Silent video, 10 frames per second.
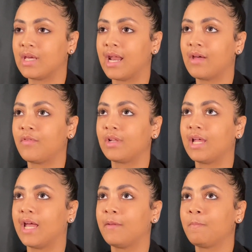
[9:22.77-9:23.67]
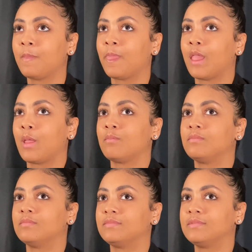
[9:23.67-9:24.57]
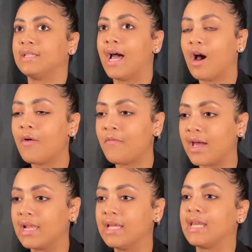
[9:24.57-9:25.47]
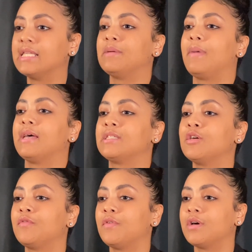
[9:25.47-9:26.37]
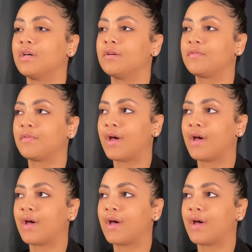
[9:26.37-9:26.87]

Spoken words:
And I feel like now I'm finally looking into myself of